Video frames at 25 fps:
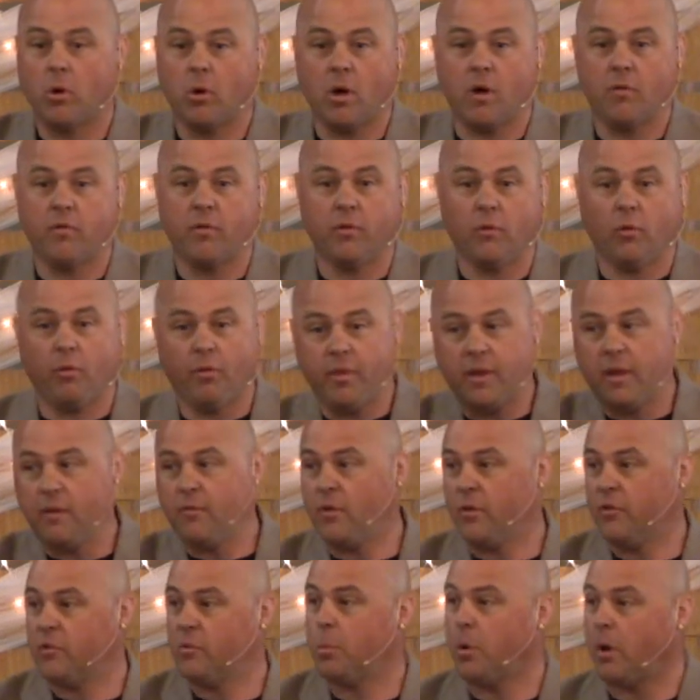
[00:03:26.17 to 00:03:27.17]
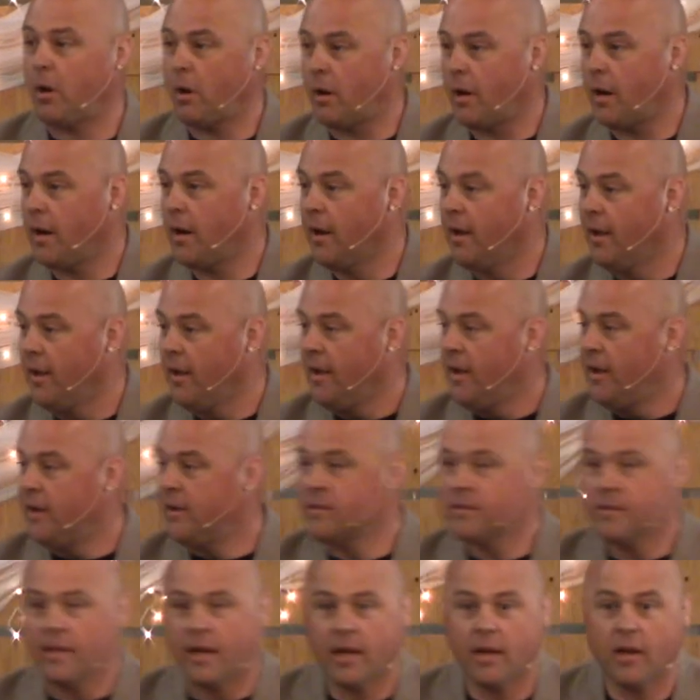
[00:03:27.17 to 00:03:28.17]
one off, and the whole thing falls apart, right?
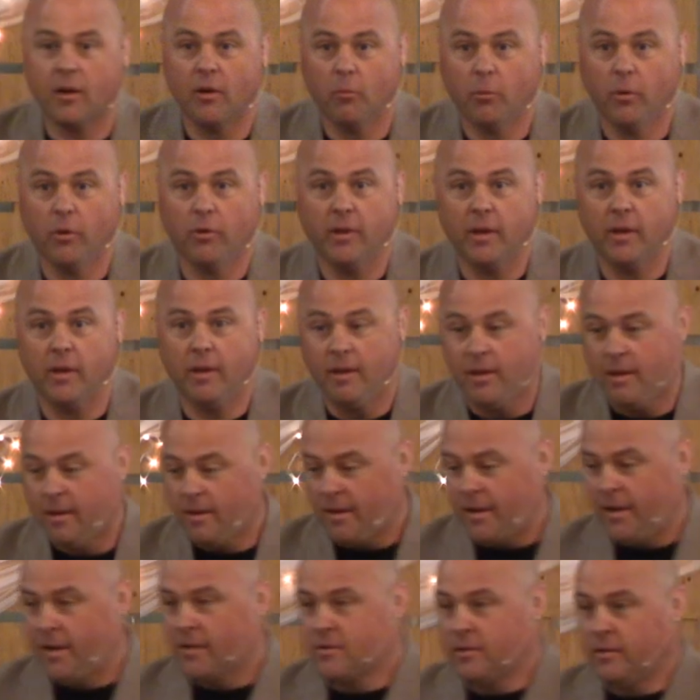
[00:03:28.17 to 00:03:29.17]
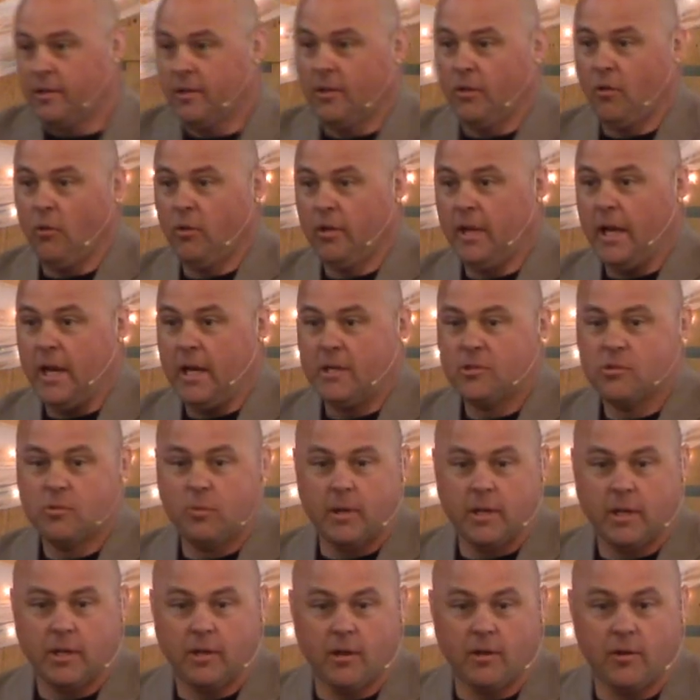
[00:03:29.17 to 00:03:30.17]
You're just like, really? And it's a little old lady, so
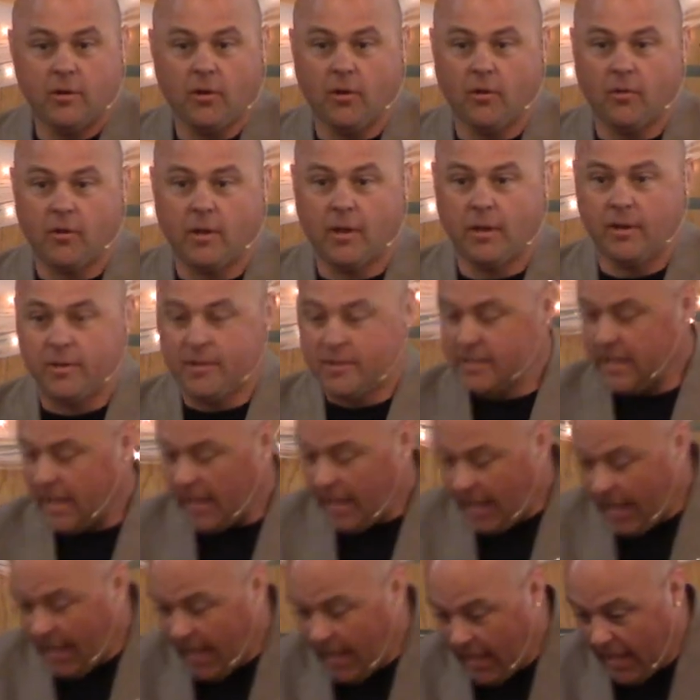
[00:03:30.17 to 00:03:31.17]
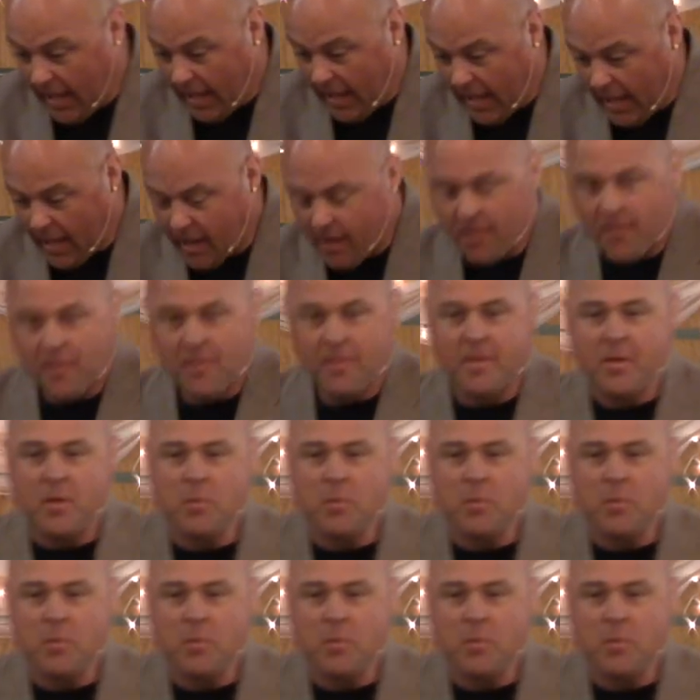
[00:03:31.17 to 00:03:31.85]
what are you going to do? You know, you're just like, ah,